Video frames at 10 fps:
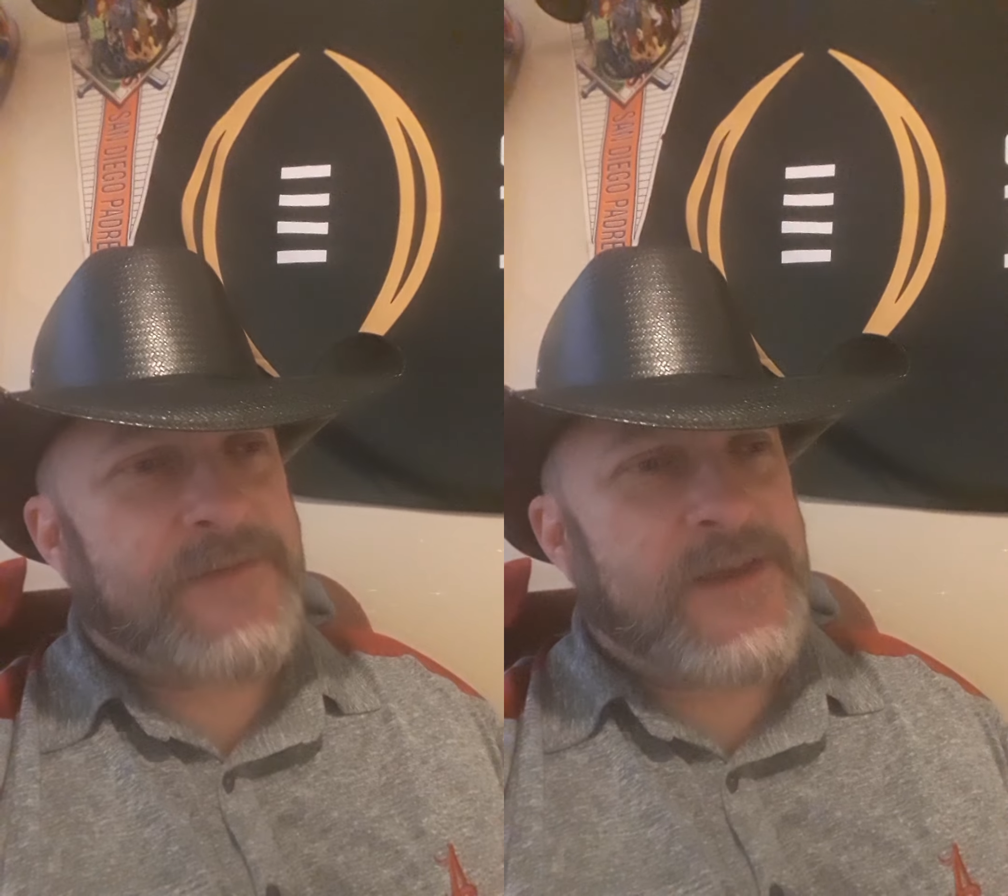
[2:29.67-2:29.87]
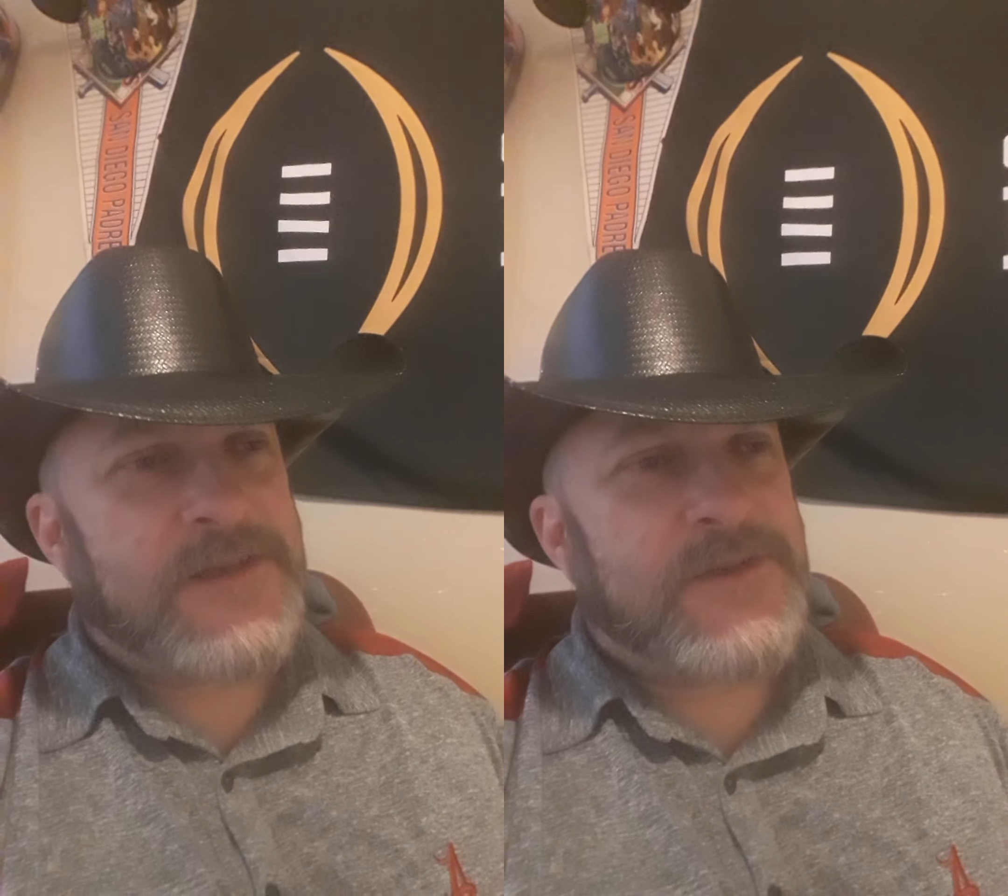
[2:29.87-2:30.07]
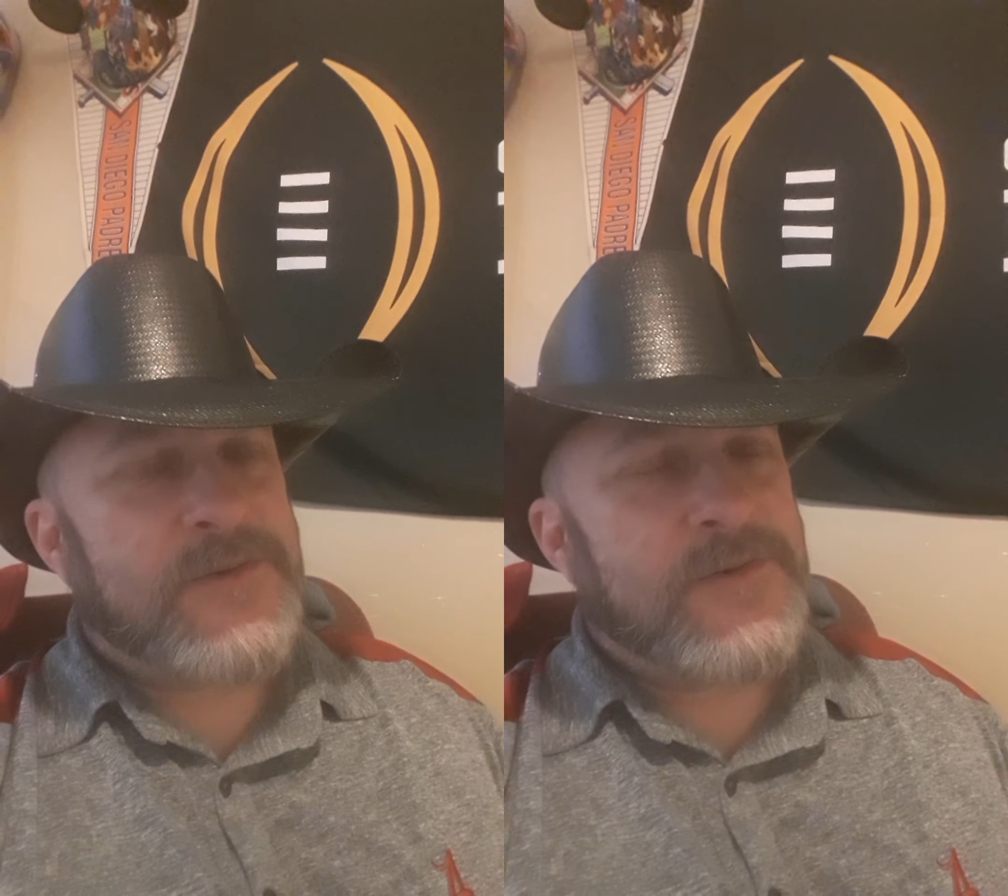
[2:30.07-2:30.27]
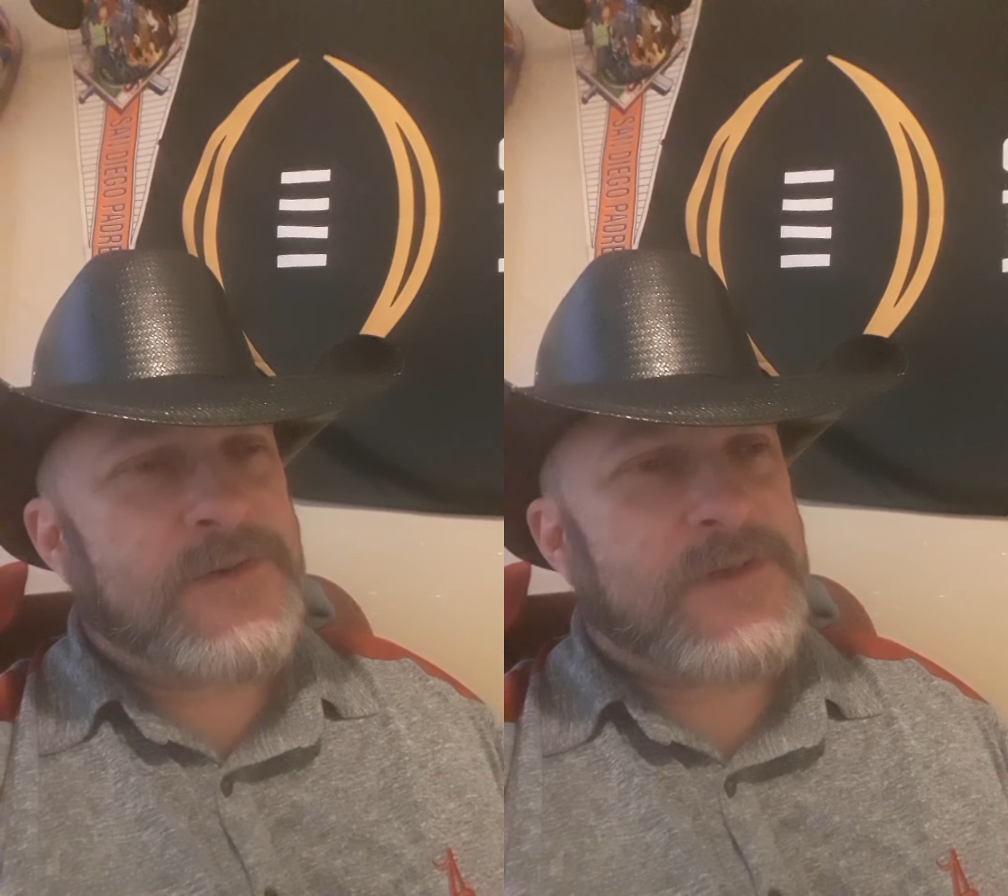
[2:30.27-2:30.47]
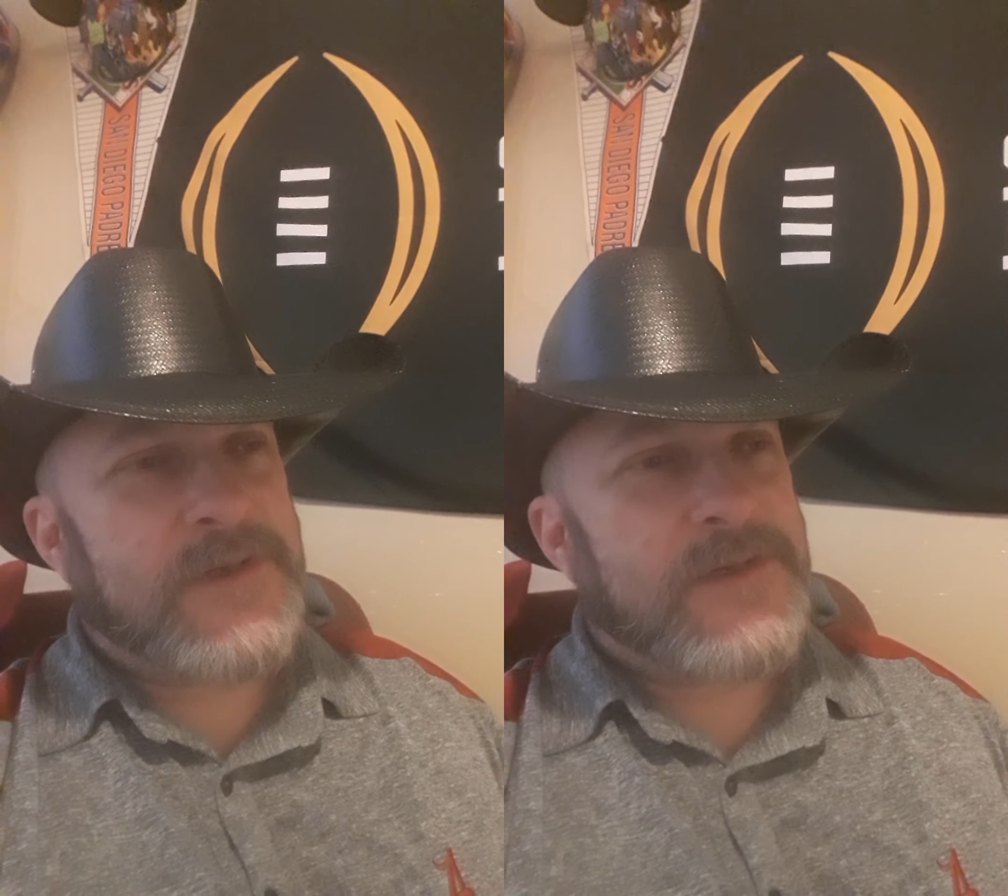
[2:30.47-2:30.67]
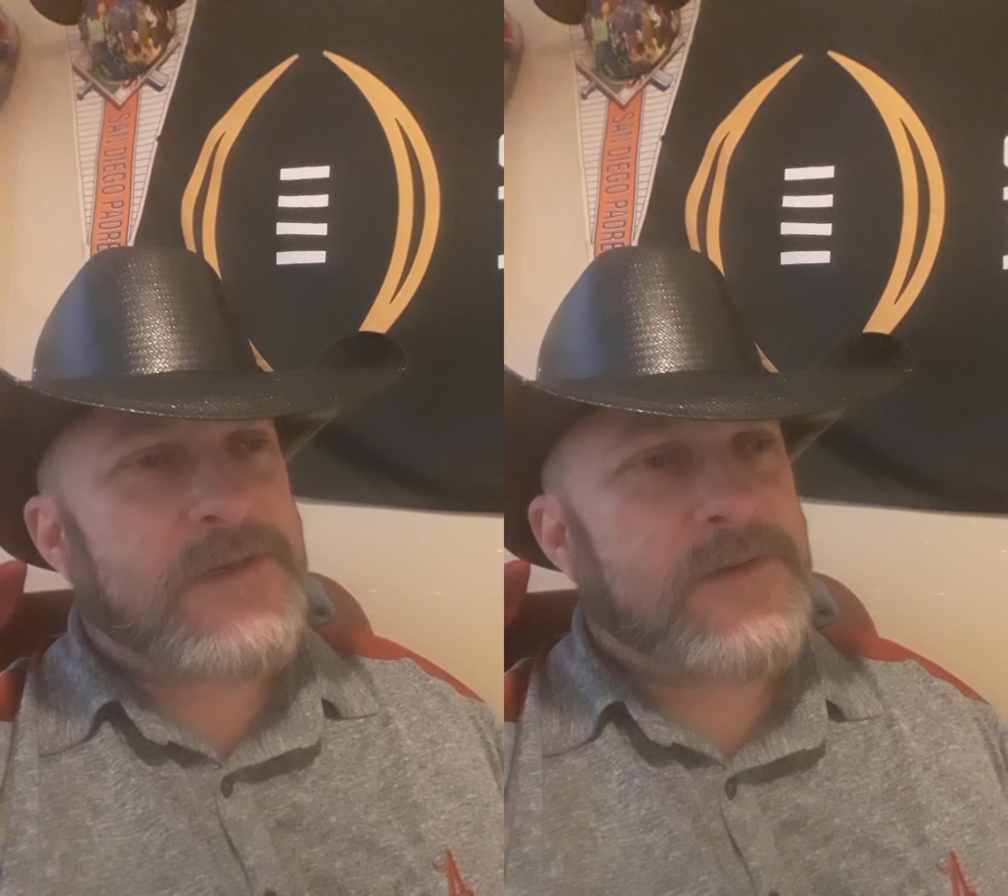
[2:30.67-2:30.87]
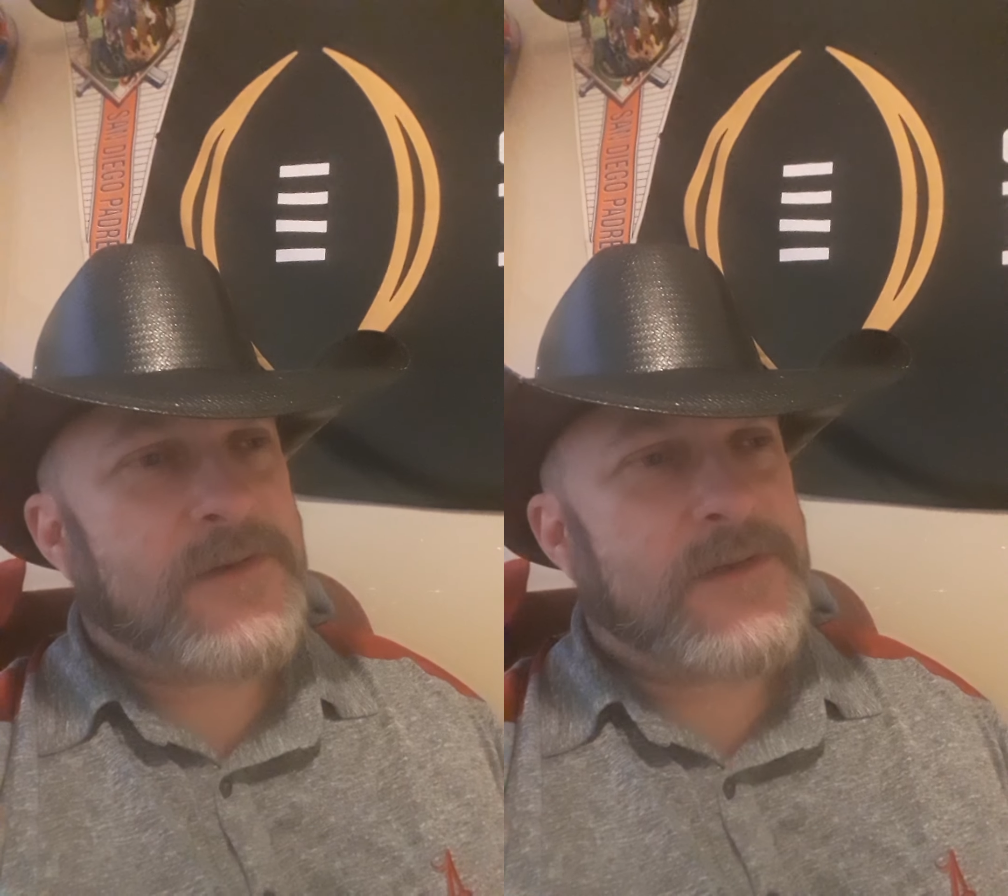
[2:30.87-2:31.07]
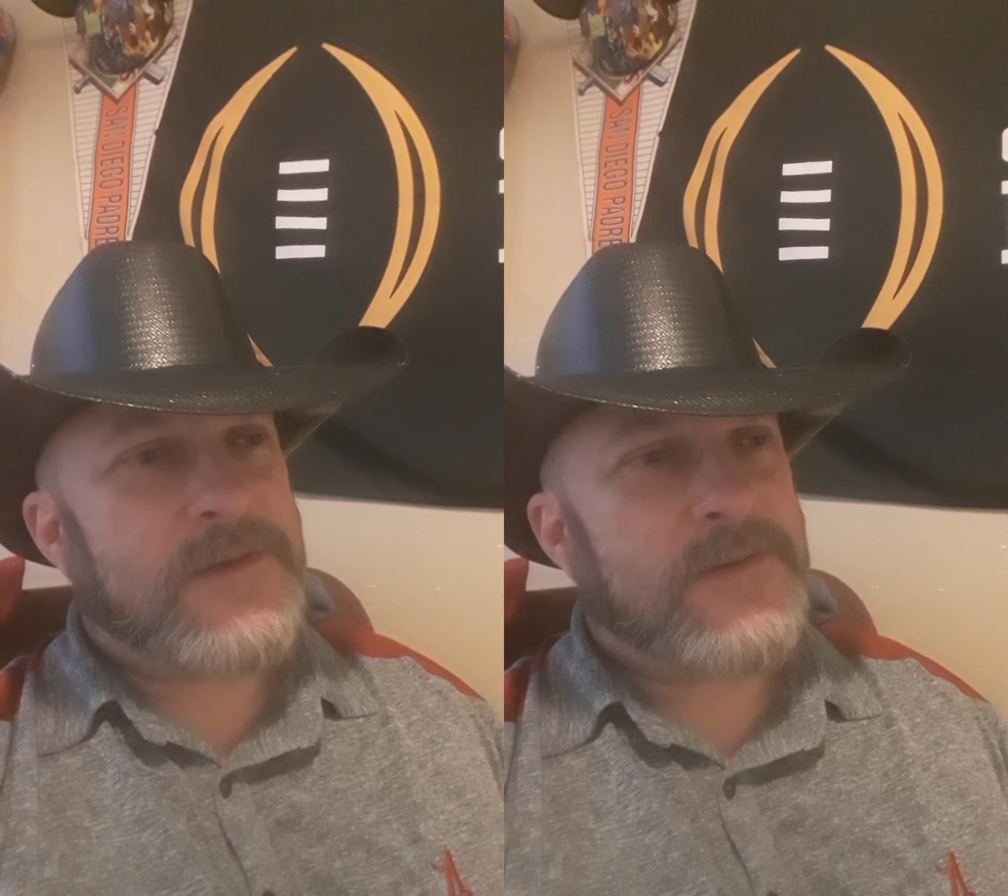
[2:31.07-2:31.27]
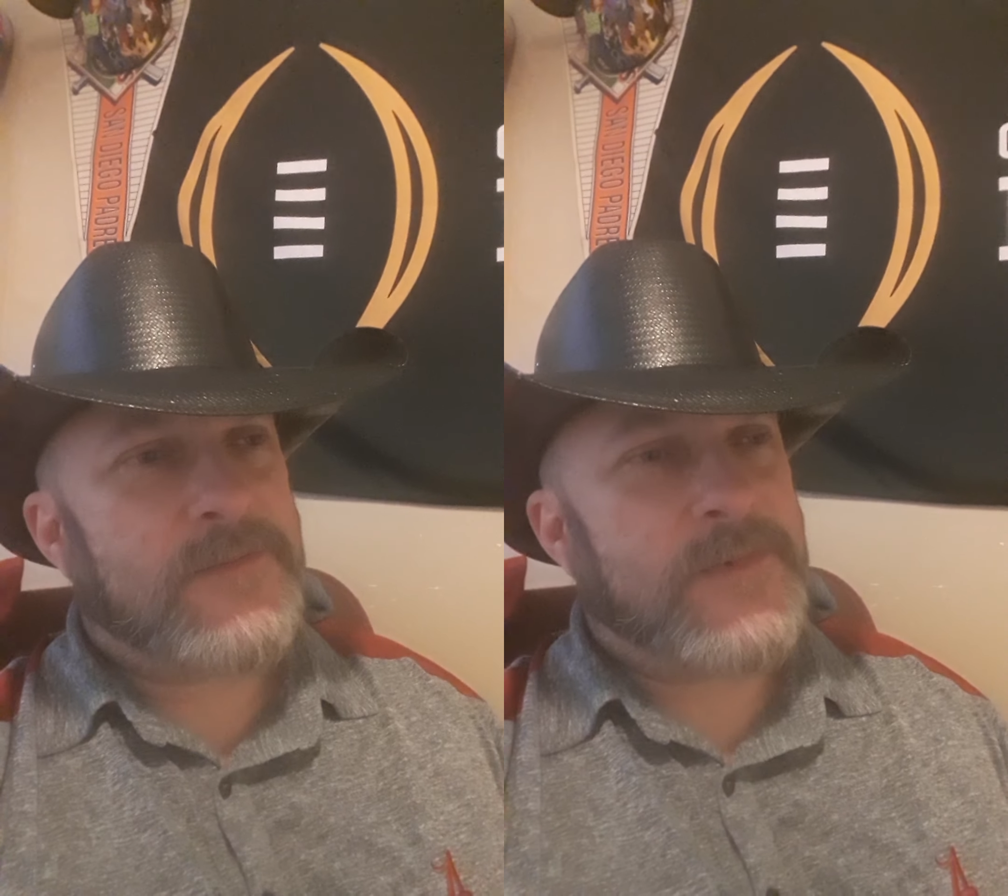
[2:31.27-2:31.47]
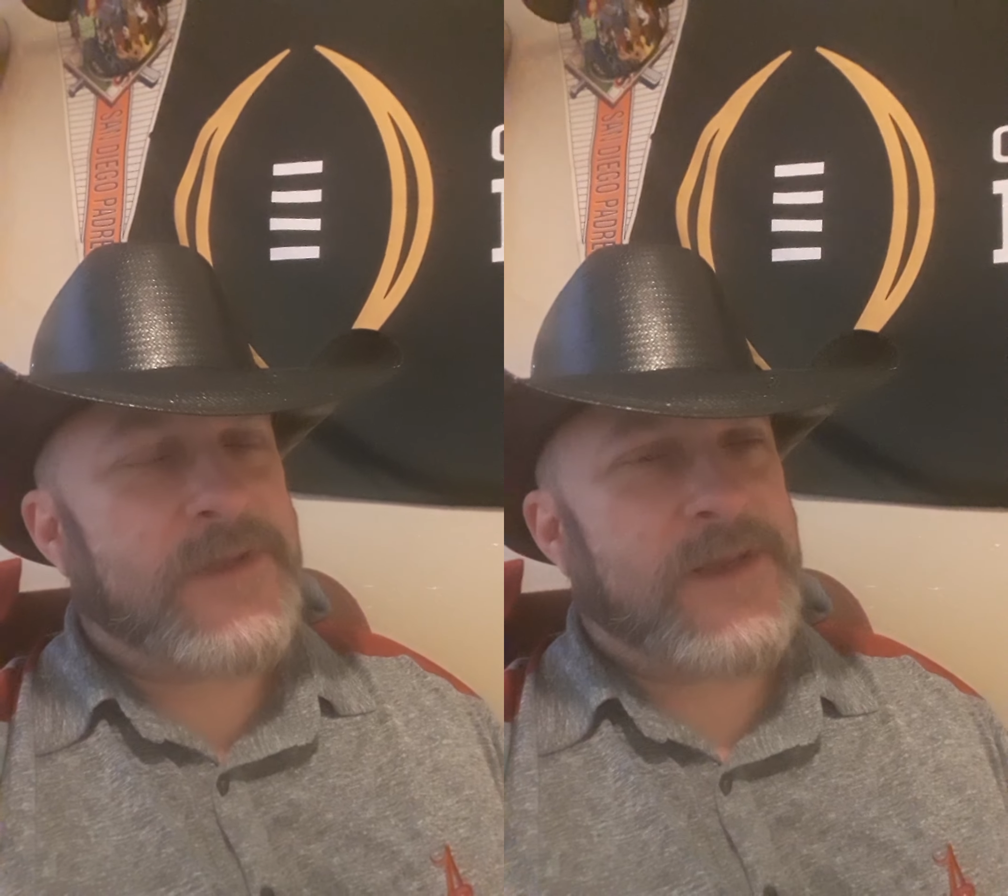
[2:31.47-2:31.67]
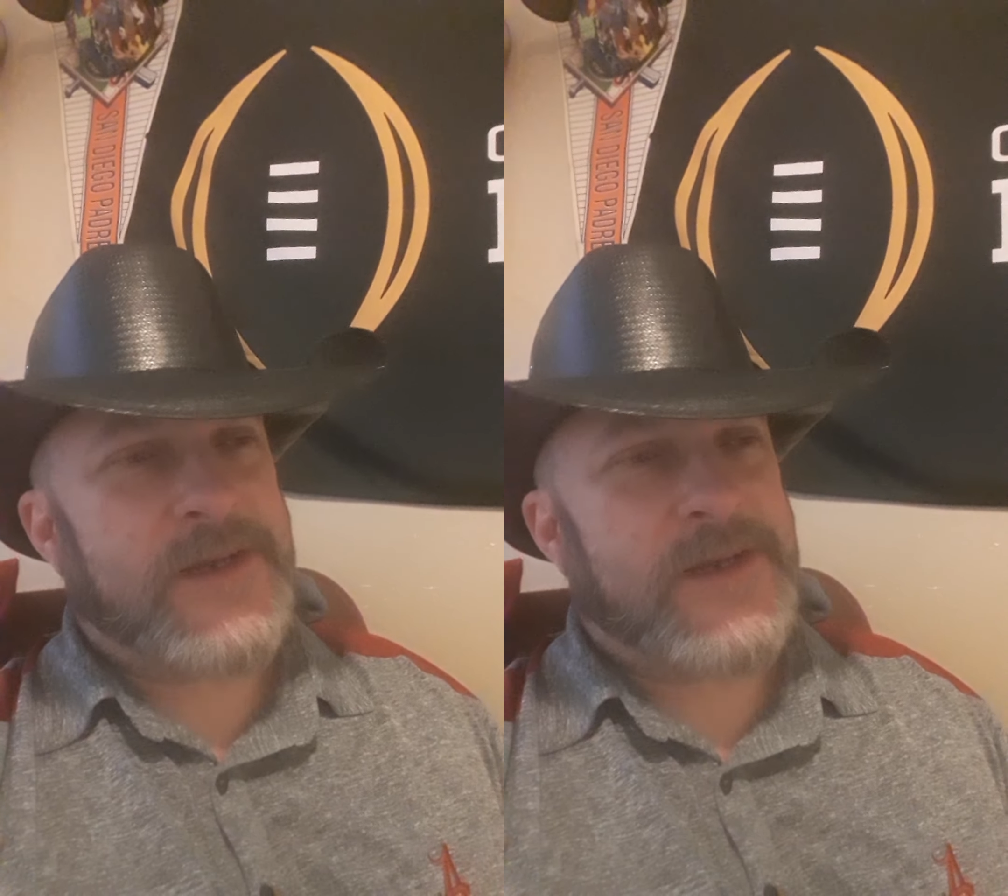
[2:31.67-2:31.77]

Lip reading: issues within